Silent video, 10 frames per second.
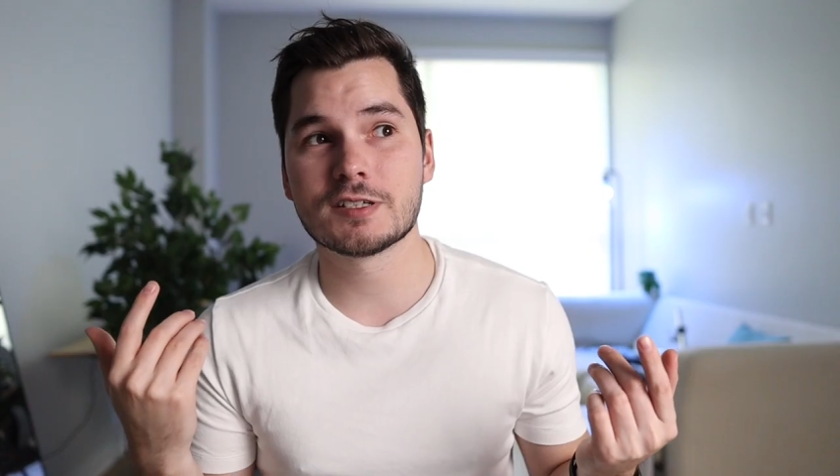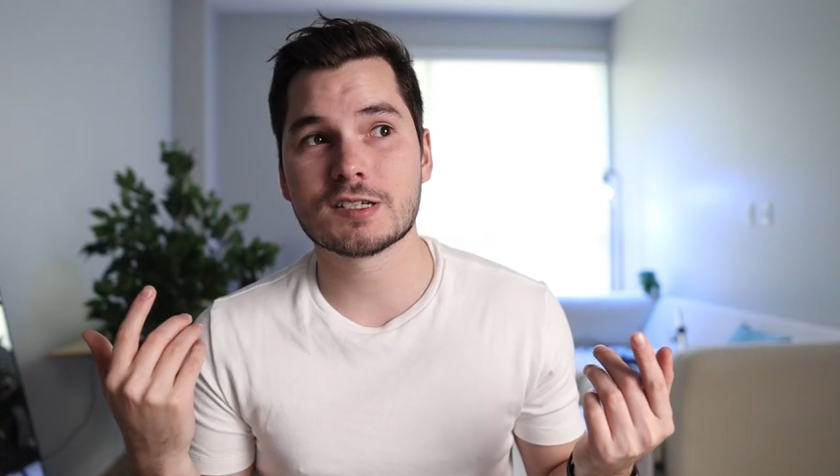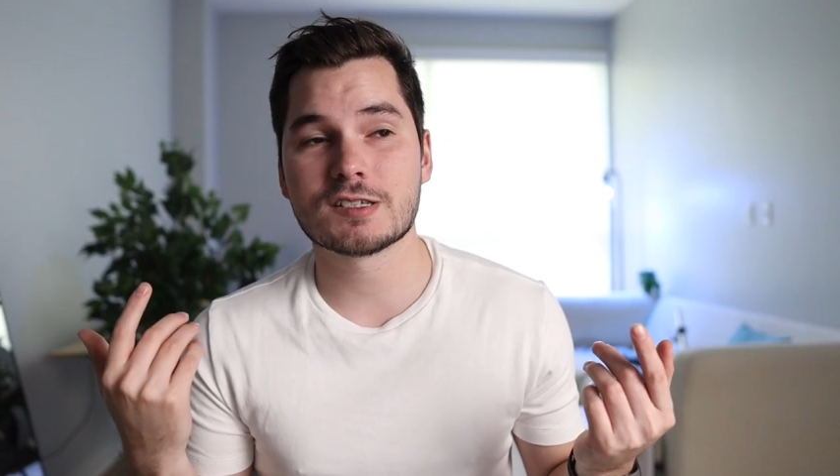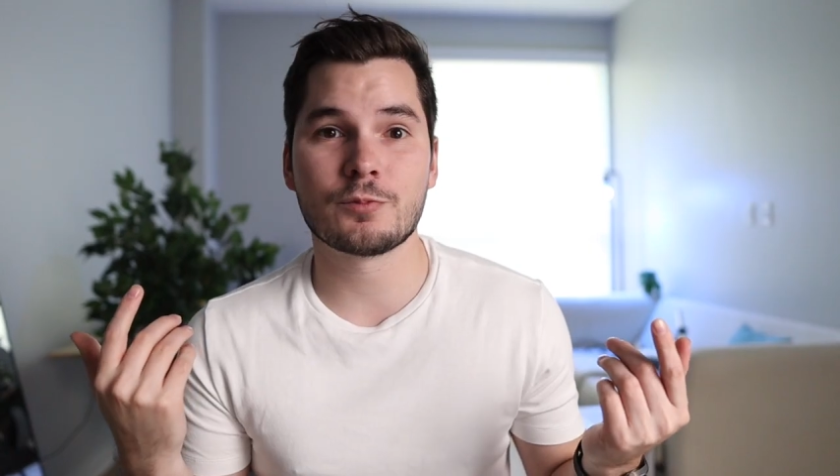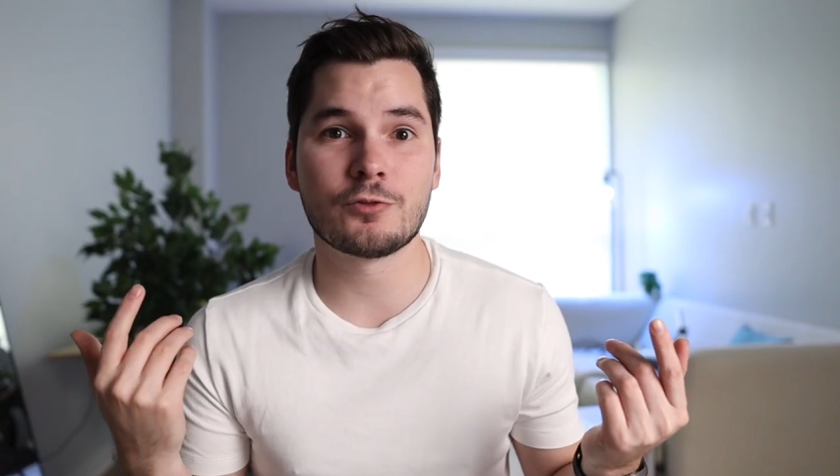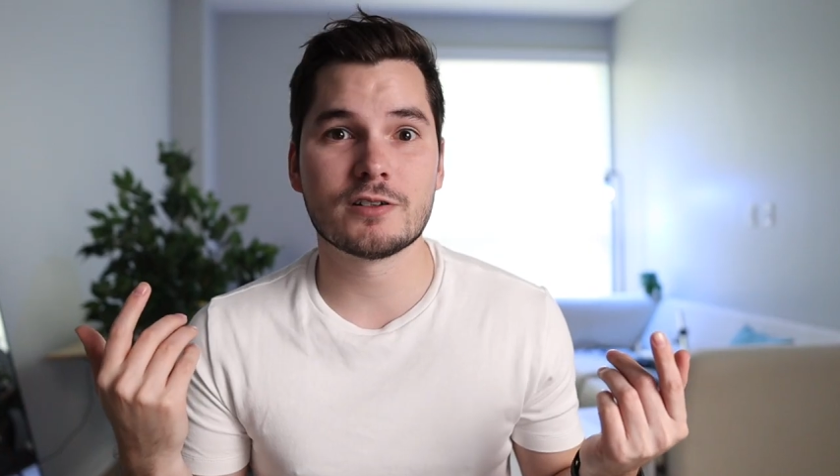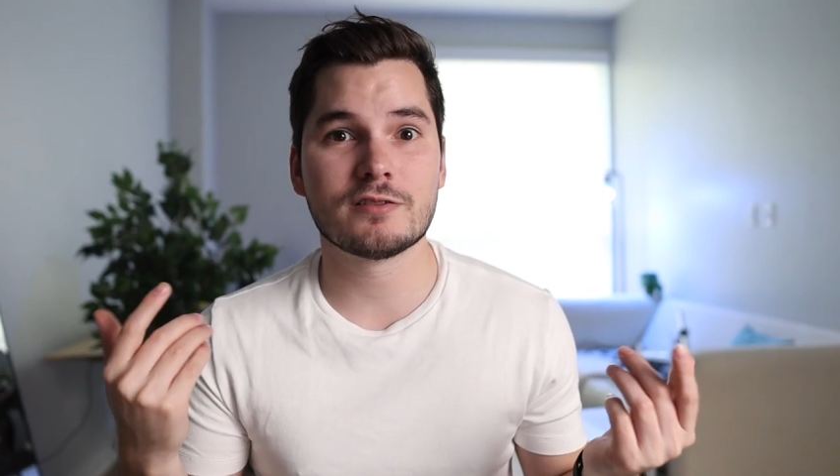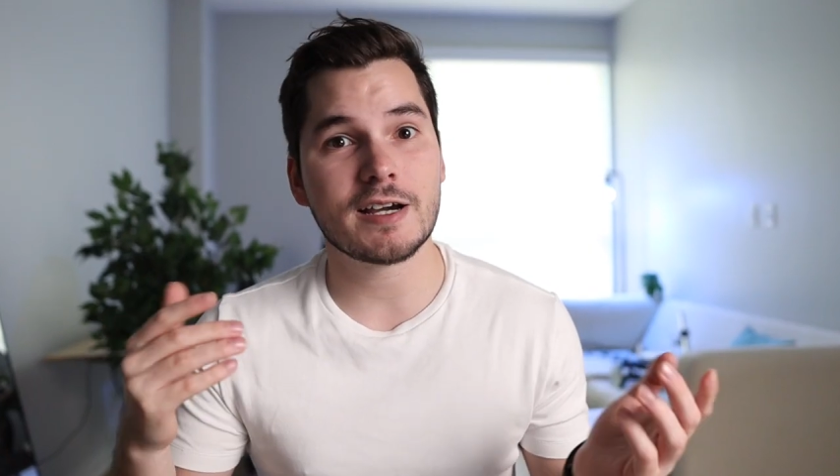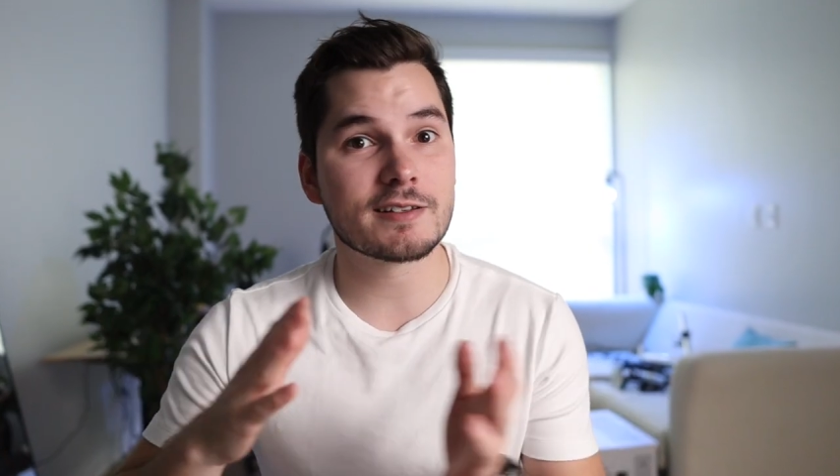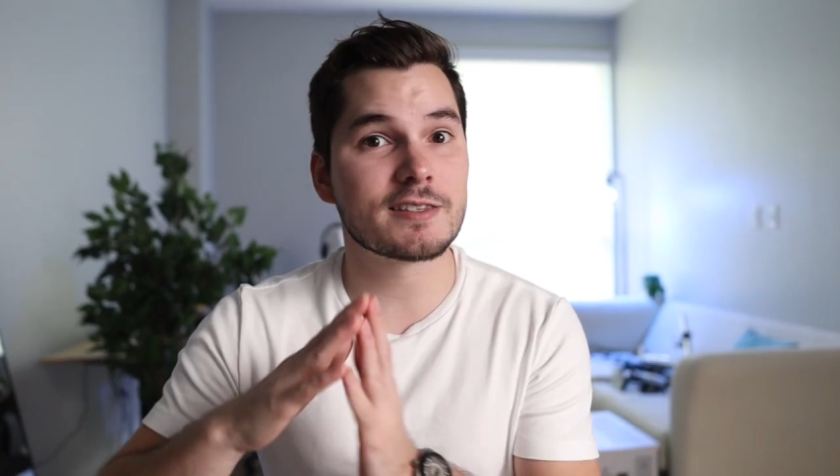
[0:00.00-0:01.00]
to take step
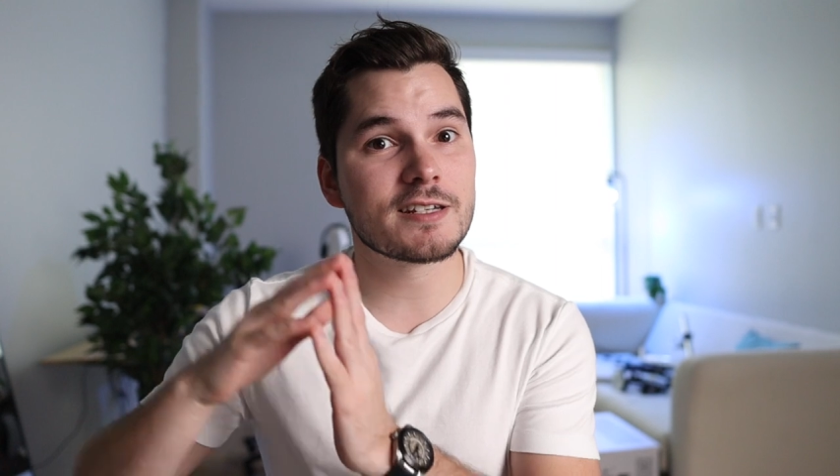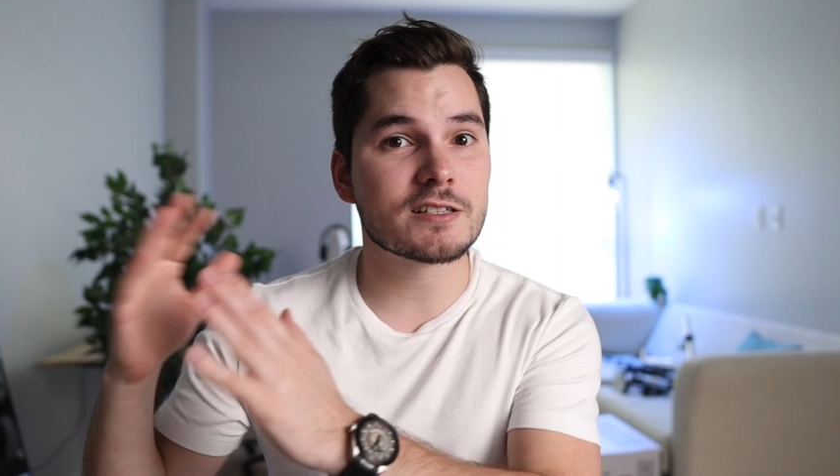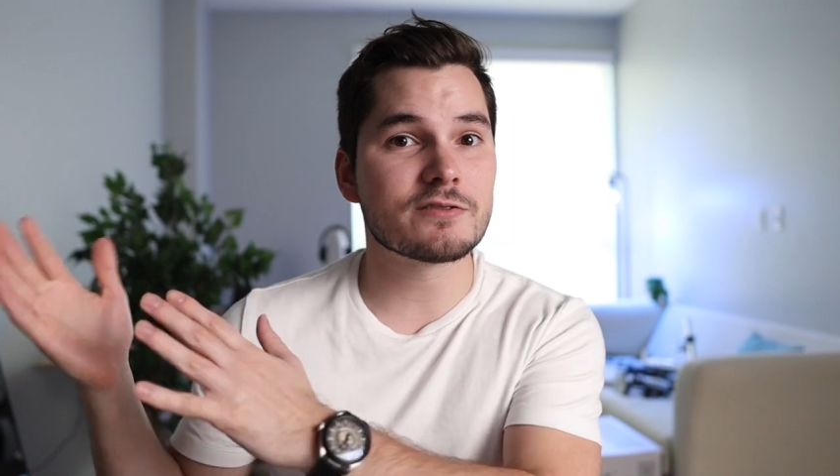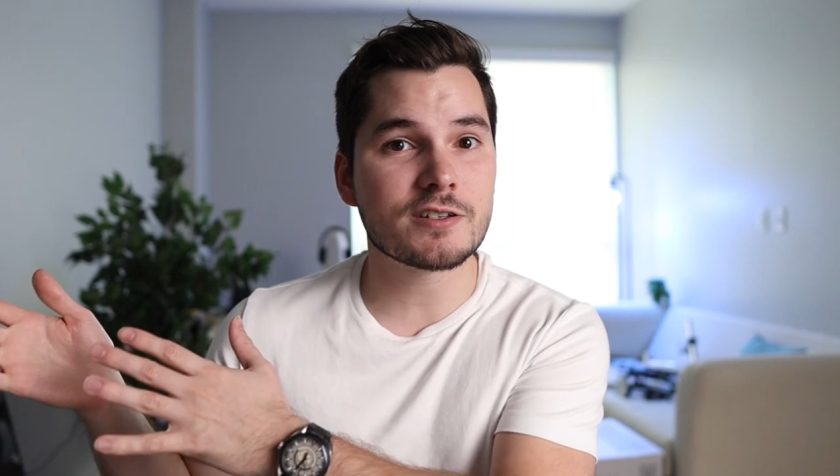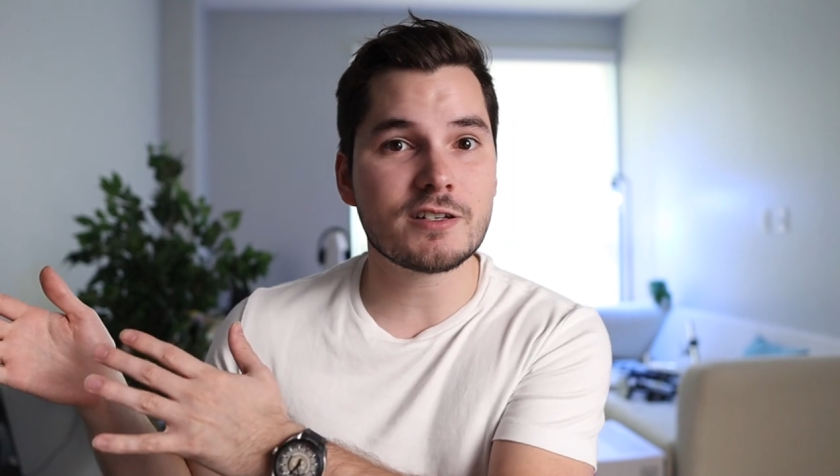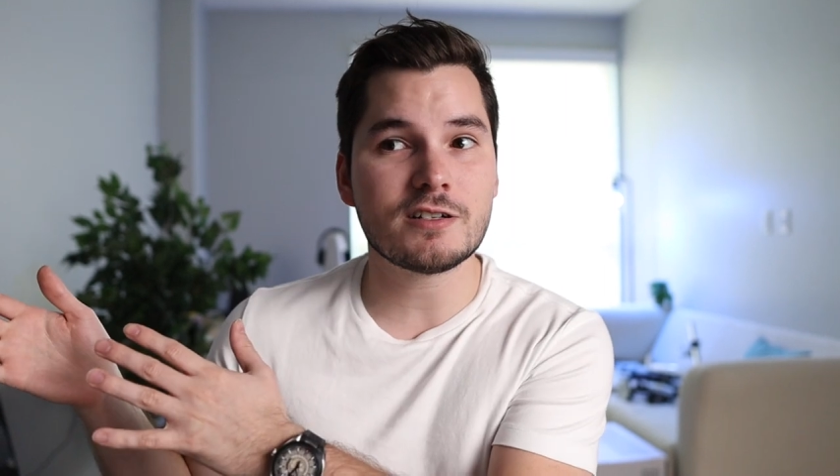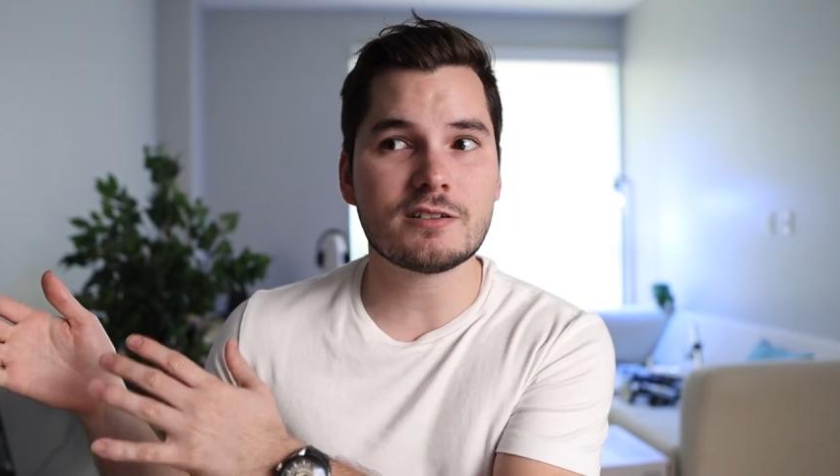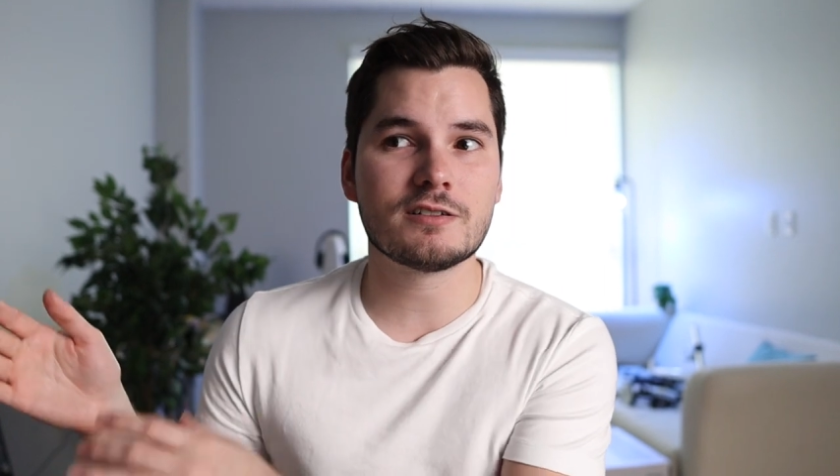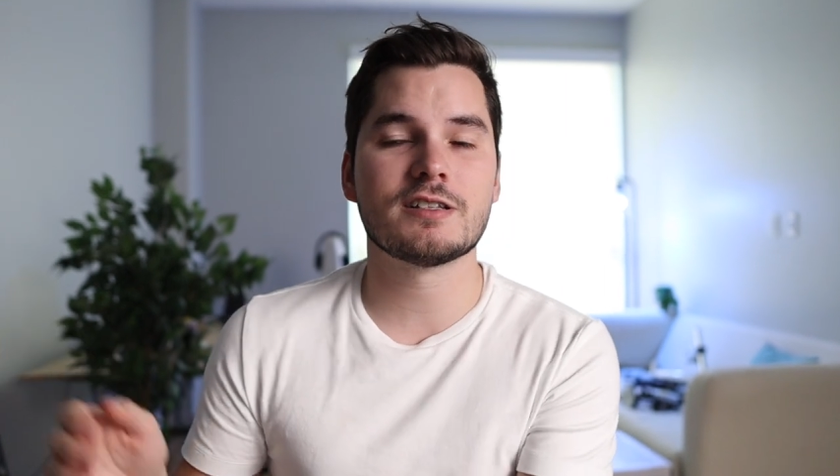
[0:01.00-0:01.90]
one at the end of the year.